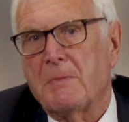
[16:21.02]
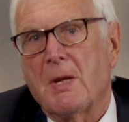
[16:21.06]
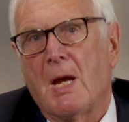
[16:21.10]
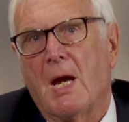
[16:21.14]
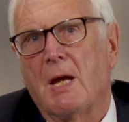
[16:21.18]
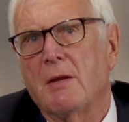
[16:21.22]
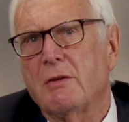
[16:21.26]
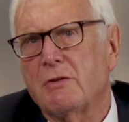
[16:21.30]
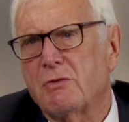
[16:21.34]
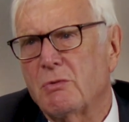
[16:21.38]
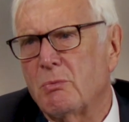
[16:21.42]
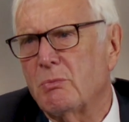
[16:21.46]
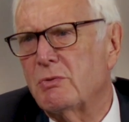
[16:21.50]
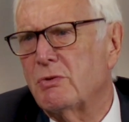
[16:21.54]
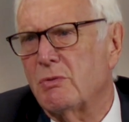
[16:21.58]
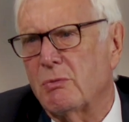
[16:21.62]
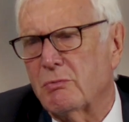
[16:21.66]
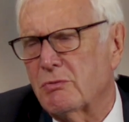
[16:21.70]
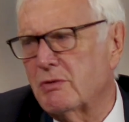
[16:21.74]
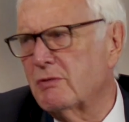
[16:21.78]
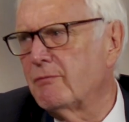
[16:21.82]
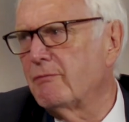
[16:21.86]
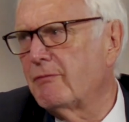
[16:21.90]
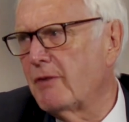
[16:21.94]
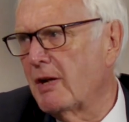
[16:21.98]
And there's all
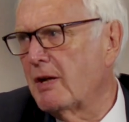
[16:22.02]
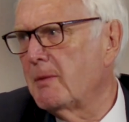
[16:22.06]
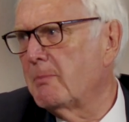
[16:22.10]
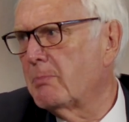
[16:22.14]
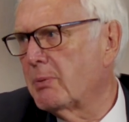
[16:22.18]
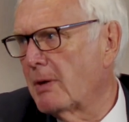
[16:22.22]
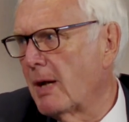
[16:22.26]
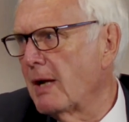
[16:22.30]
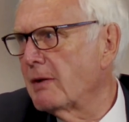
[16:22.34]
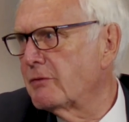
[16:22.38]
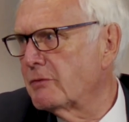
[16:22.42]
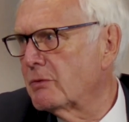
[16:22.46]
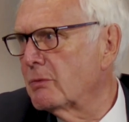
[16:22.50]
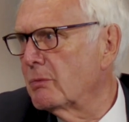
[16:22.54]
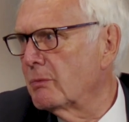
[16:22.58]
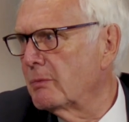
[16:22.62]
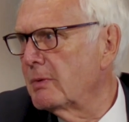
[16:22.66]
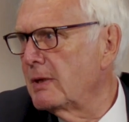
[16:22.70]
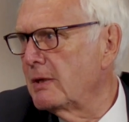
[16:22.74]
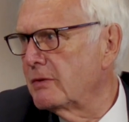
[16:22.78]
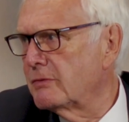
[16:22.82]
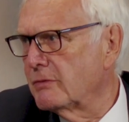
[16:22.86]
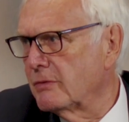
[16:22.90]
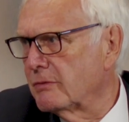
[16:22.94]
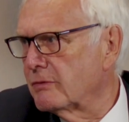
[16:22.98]
sorts of very practical
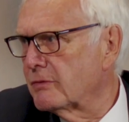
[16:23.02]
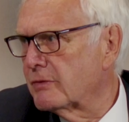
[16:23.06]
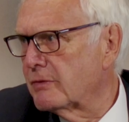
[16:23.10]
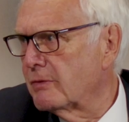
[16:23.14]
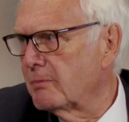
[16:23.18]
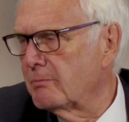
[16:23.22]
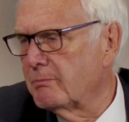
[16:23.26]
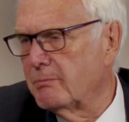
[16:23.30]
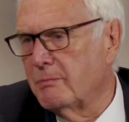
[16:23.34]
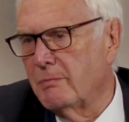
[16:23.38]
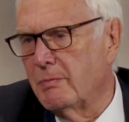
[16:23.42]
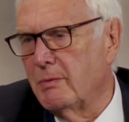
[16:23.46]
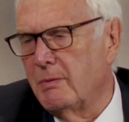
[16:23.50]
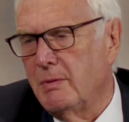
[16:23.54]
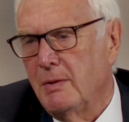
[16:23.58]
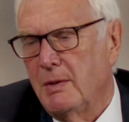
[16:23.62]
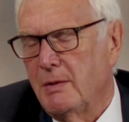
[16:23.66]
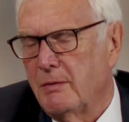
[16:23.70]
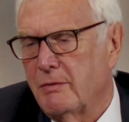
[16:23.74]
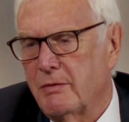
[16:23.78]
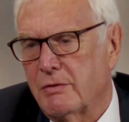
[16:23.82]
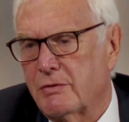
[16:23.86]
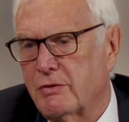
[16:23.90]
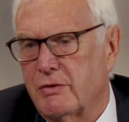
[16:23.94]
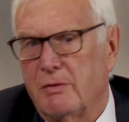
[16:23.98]
reasons.
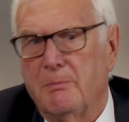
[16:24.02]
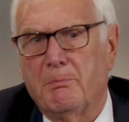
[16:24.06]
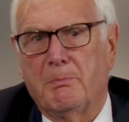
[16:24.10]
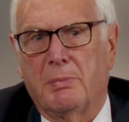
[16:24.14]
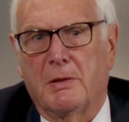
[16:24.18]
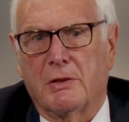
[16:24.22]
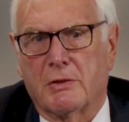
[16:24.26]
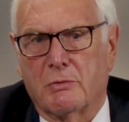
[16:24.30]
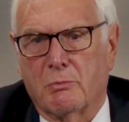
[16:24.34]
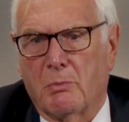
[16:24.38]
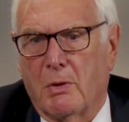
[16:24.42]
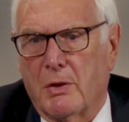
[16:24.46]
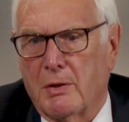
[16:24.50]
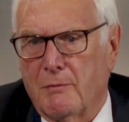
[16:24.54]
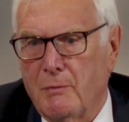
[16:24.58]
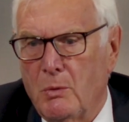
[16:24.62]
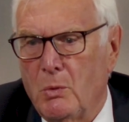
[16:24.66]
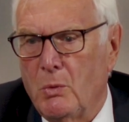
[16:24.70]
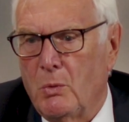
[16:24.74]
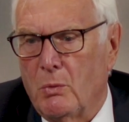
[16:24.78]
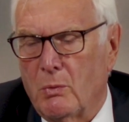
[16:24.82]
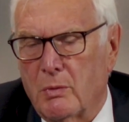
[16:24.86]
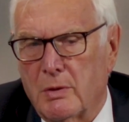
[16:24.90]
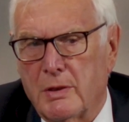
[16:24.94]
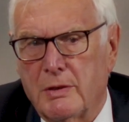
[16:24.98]
The simplest one of
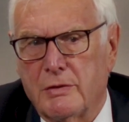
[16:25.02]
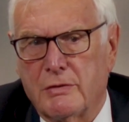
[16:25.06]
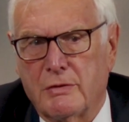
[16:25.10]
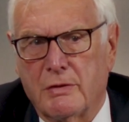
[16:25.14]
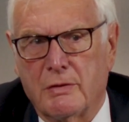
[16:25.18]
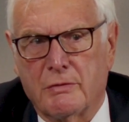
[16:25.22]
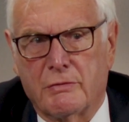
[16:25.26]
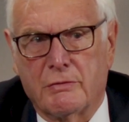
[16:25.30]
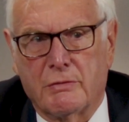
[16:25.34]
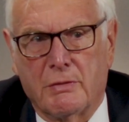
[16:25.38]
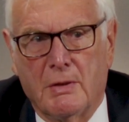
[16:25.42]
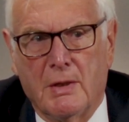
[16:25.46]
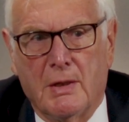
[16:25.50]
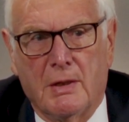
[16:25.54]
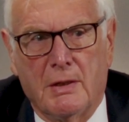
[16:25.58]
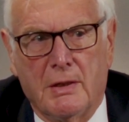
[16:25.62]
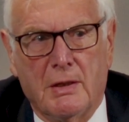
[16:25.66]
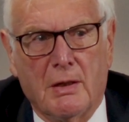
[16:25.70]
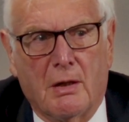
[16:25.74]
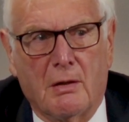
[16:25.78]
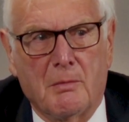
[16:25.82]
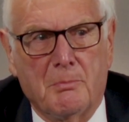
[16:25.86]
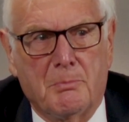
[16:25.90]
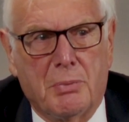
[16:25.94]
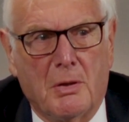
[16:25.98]
all is it's
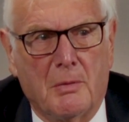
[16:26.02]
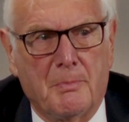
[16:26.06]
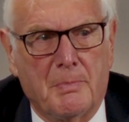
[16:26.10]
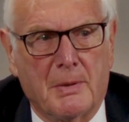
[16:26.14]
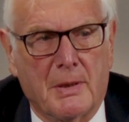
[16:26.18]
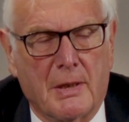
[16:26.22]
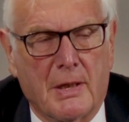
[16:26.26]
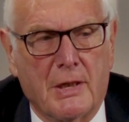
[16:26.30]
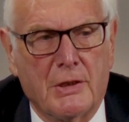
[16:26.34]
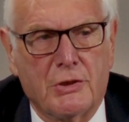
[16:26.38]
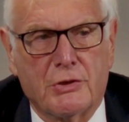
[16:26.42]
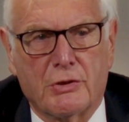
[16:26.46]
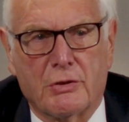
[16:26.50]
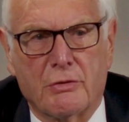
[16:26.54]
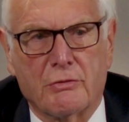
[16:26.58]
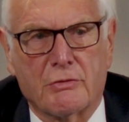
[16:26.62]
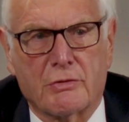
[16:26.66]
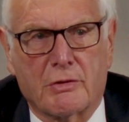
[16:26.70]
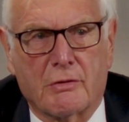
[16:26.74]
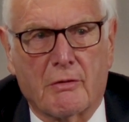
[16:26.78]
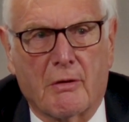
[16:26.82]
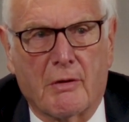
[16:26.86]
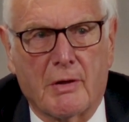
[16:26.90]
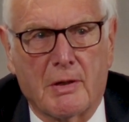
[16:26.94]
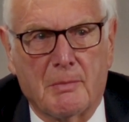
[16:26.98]
young populations,
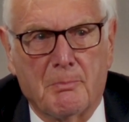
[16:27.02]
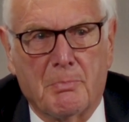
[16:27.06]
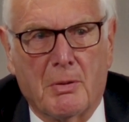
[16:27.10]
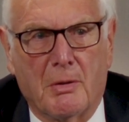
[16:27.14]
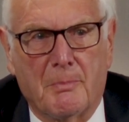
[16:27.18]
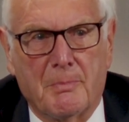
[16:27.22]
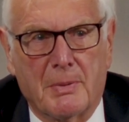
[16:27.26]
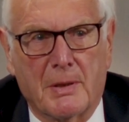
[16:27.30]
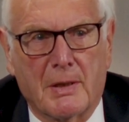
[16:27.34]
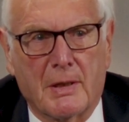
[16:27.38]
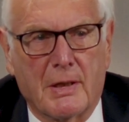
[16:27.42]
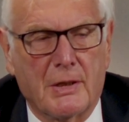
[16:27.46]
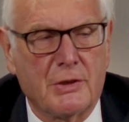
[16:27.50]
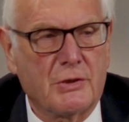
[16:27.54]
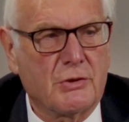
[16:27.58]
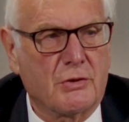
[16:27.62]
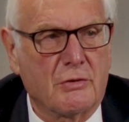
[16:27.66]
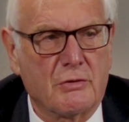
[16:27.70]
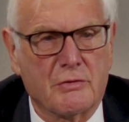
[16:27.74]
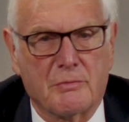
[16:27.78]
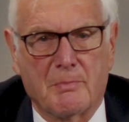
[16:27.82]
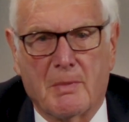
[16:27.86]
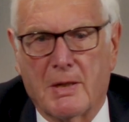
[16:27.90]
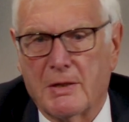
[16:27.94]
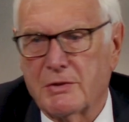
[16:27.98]
growing
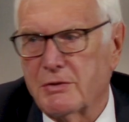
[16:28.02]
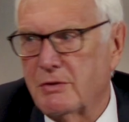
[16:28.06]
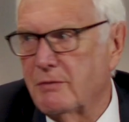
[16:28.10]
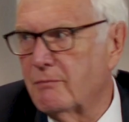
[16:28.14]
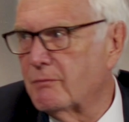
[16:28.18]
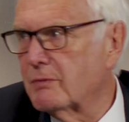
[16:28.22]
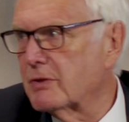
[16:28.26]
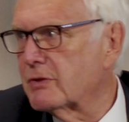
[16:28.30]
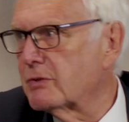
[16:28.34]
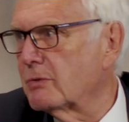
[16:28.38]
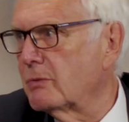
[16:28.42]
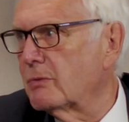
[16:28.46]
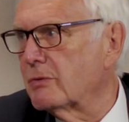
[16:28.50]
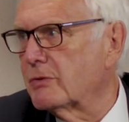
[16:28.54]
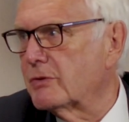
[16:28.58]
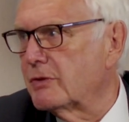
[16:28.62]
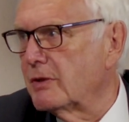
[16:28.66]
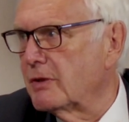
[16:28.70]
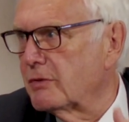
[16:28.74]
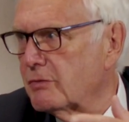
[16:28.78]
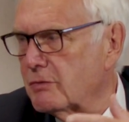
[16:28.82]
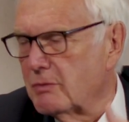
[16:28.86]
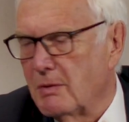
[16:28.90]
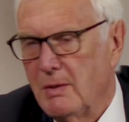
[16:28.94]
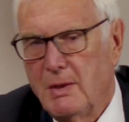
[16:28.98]
populations, massive
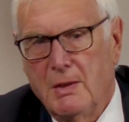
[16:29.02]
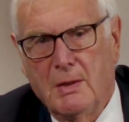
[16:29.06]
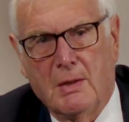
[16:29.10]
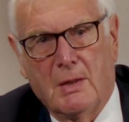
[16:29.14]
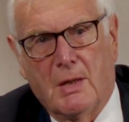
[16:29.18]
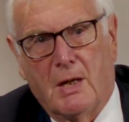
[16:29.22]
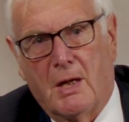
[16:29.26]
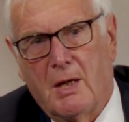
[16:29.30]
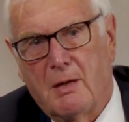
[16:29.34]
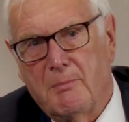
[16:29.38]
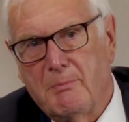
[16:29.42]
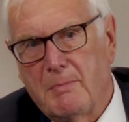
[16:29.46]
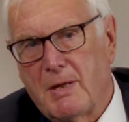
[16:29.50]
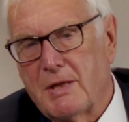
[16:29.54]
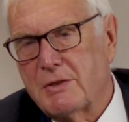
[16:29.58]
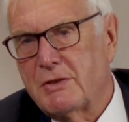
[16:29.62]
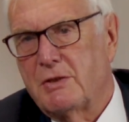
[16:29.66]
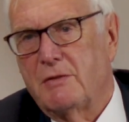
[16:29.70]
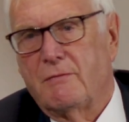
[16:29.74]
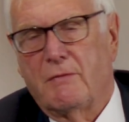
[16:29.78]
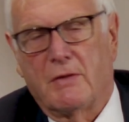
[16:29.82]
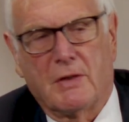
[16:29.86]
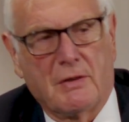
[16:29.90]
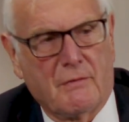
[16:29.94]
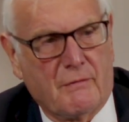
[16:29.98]
resources,
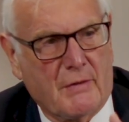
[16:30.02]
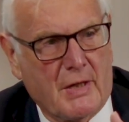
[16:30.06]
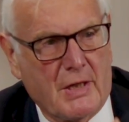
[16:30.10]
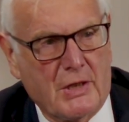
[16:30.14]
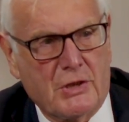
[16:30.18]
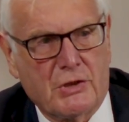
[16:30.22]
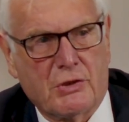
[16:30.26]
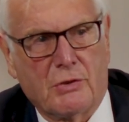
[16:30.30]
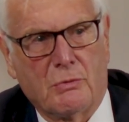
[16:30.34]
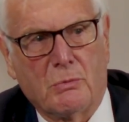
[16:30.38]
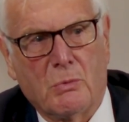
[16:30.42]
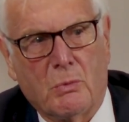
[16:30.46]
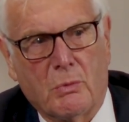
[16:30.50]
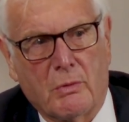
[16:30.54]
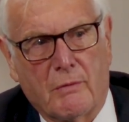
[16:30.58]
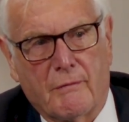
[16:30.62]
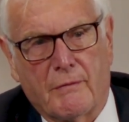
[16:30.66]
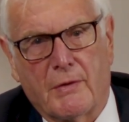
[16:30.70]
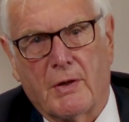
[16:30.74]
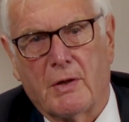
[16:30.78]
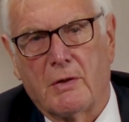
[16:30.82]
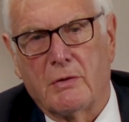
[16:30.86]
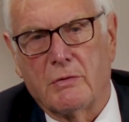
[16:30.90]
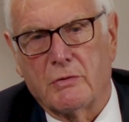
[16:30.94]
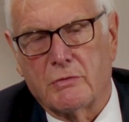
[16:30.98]
massive innovation, all of
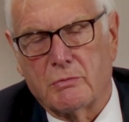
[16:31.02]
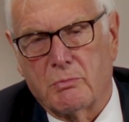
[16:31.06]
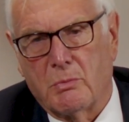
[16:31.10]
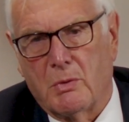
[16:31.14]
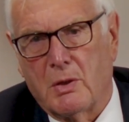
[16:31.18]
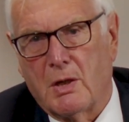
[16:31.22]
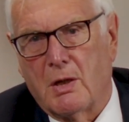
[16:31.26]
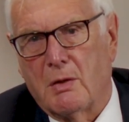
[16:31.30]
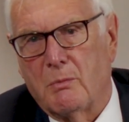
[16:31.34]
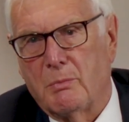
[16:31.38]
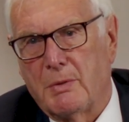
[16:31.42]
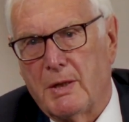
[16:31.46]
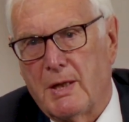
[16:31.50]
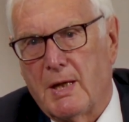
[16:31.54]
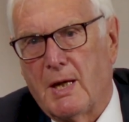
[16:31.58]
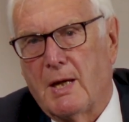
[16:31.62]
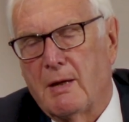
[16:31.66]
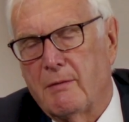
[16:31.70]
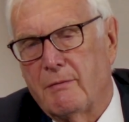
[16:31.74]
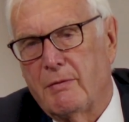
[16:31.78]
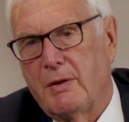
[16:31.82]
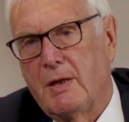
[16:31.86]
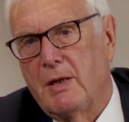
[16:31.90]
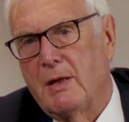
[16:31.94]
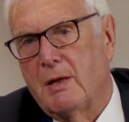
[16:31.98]
those, while we
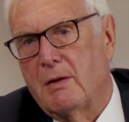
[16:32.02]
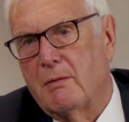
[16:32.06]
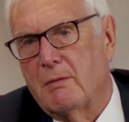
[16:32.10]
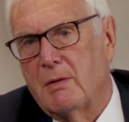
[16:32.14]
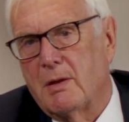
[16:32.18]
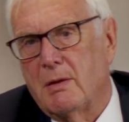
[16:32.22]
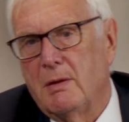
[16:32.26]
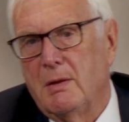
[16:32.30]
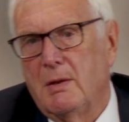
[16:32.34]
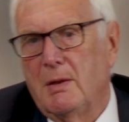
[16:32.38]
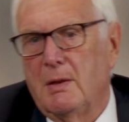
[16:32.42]
have here